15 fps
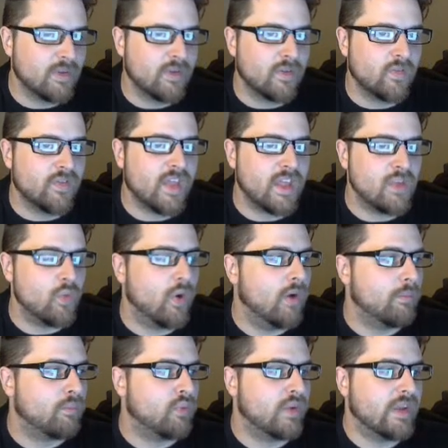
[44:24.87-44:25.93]
that you
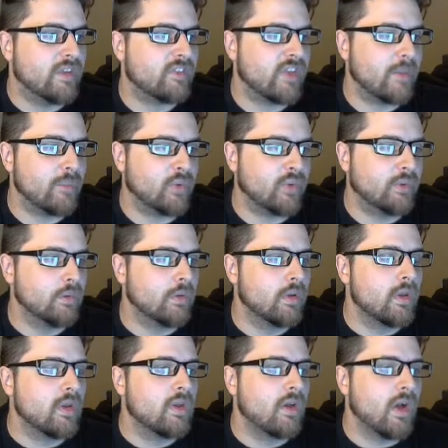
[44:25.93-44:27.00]
pre-assemble.
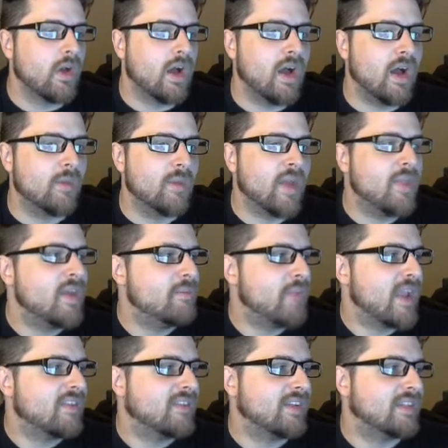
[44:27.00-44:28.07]
And then
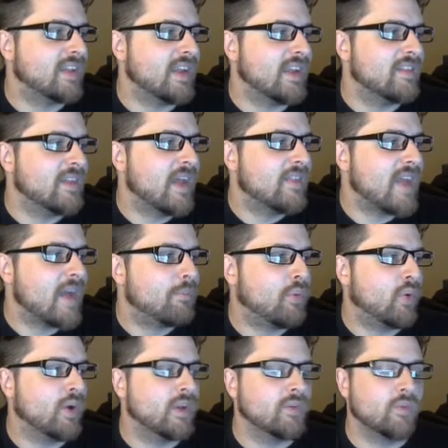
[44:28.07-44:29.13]
basically at that
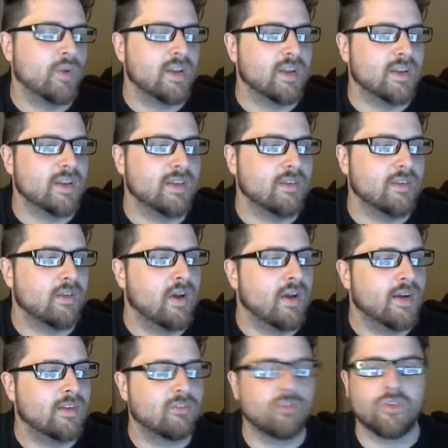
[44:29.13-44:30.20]
point, what it
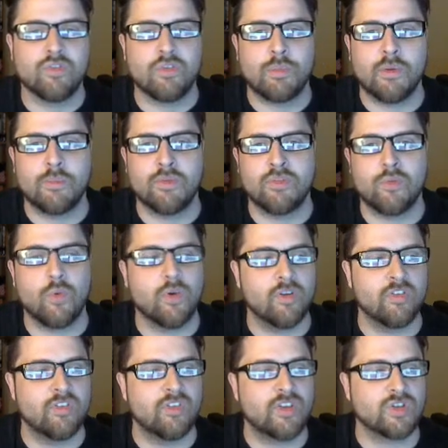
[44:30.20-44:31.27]
serves the purpose for is
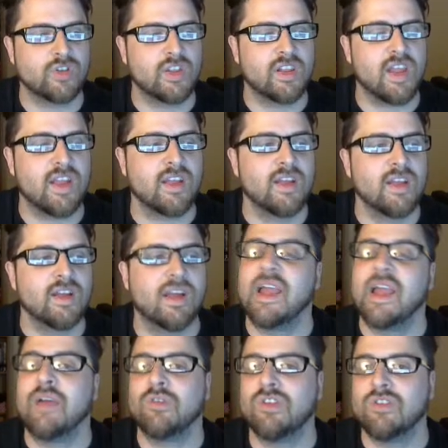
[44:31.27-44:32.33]
essentially like allowing
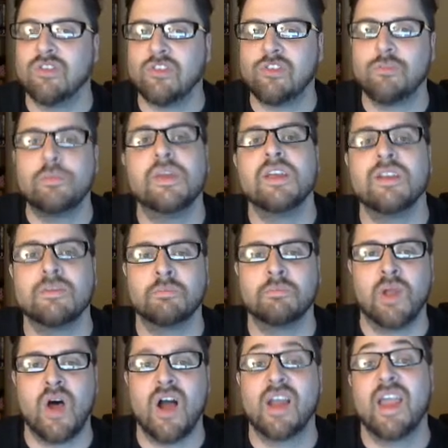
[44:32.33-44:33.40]
you to speed
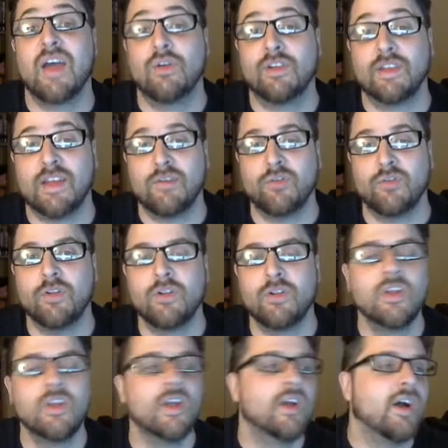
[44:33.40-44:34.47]
block out a level.
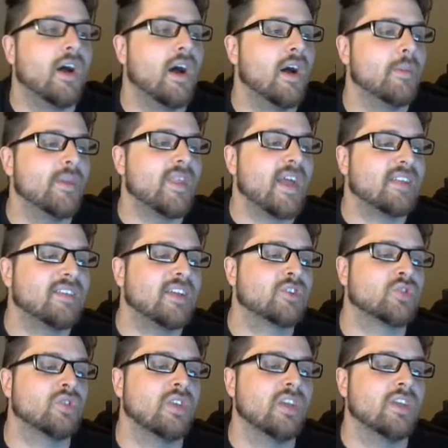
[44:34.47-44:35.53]
And that's
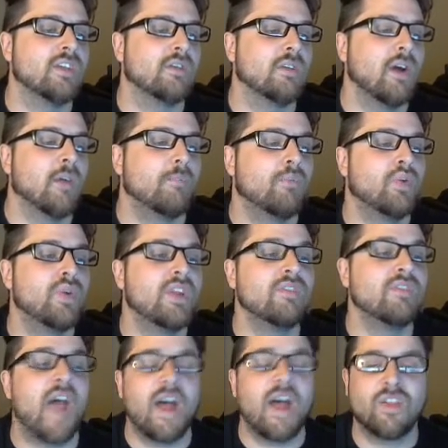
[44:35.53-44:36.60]
actually a pretty
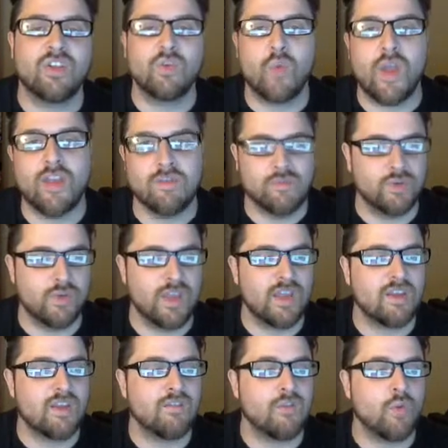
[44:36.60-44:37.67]
valid way of doing it
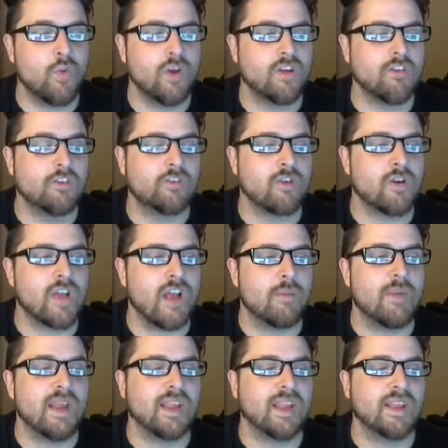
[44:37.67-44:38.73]
if you wanted to start out by
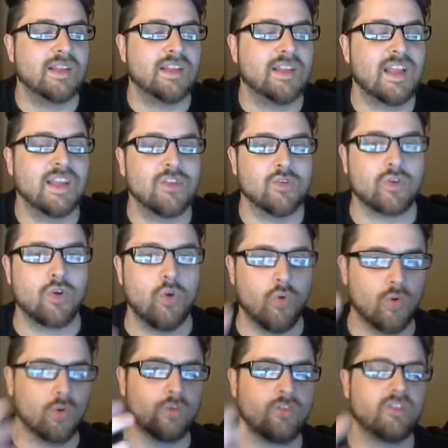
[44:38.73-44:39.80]
getting like your core
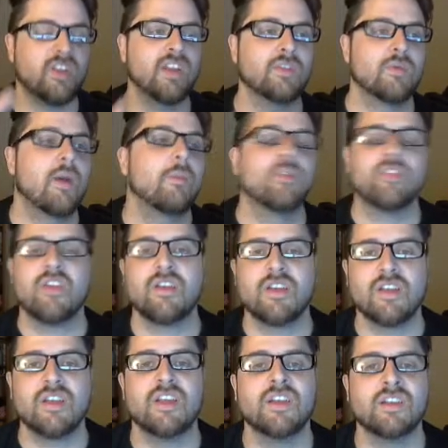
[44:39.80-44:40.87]
scene represented
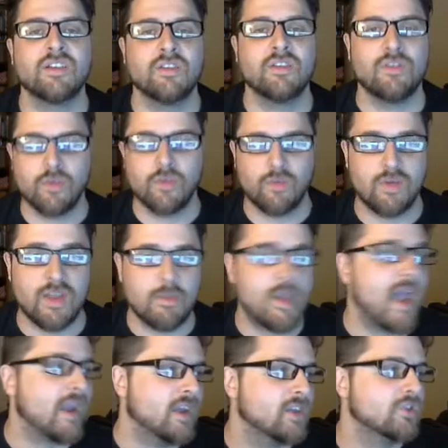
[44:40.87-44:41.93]
in your 3D
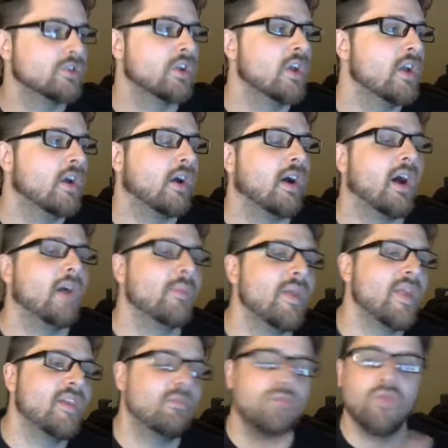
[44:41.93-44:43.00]
package, and
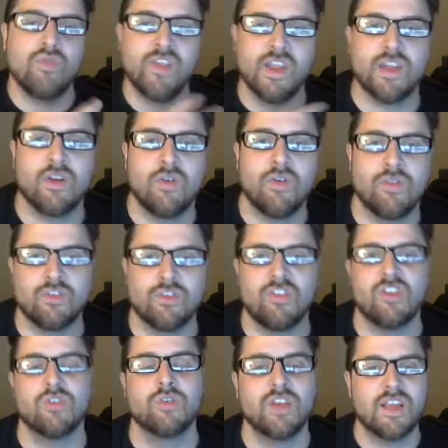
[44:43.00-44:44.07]
then moving it over to
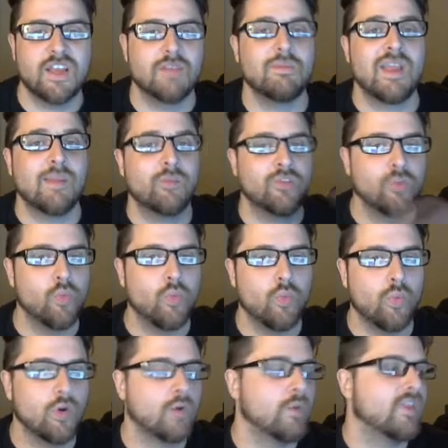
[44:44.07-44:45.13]
Unity and be able to
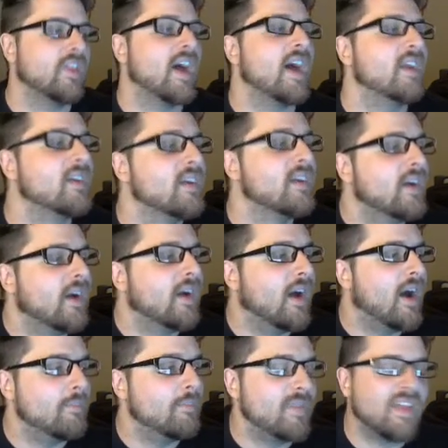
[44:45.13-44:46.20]
work with that. But
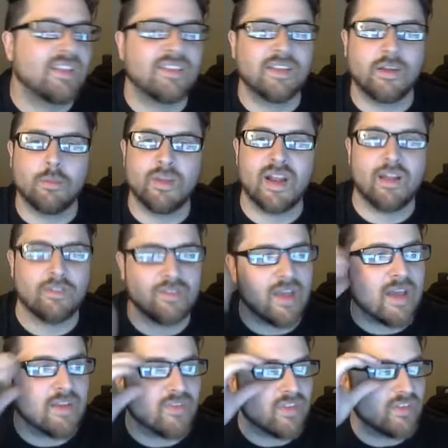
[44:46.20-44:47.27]
that's a little bit outside of
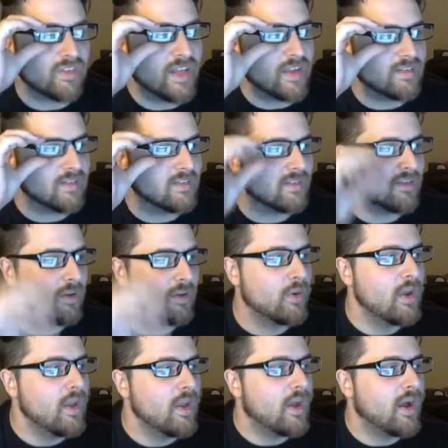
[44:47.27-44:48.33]
this lesson. So,
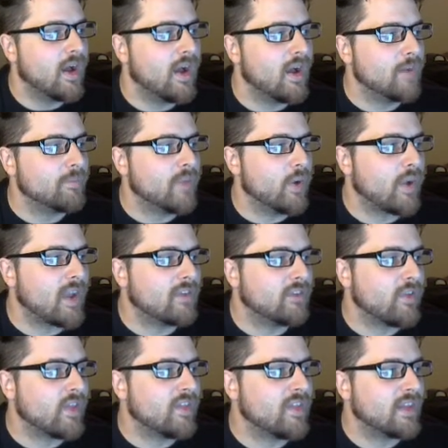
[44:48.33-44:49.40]
okay, so then
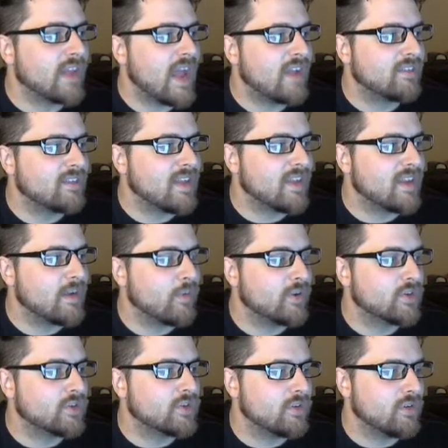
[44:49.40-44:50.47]
the last thing that I want to show
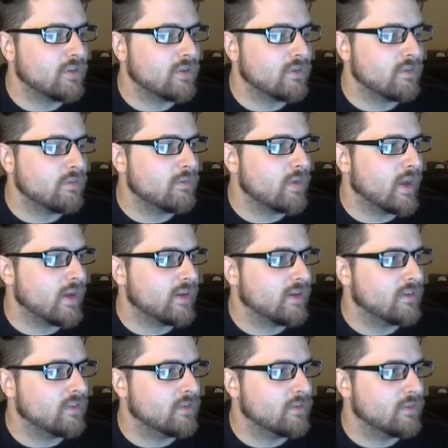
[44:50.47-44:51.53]
you how to
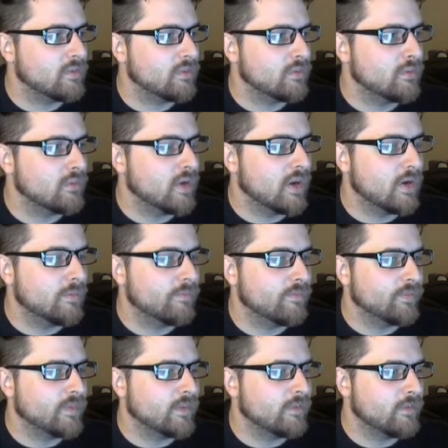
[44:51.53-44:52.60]
do
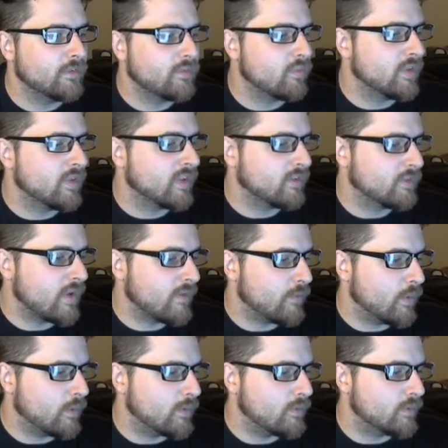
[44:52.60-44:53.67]
is just a really
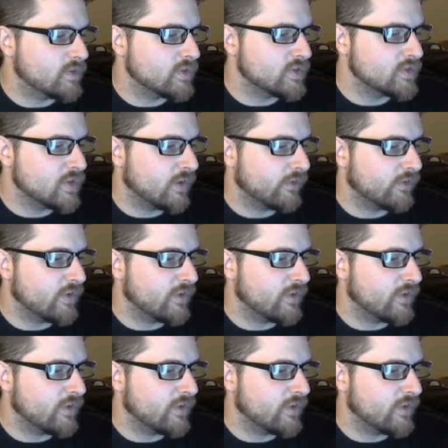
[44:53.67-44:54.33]
straightforward, which is just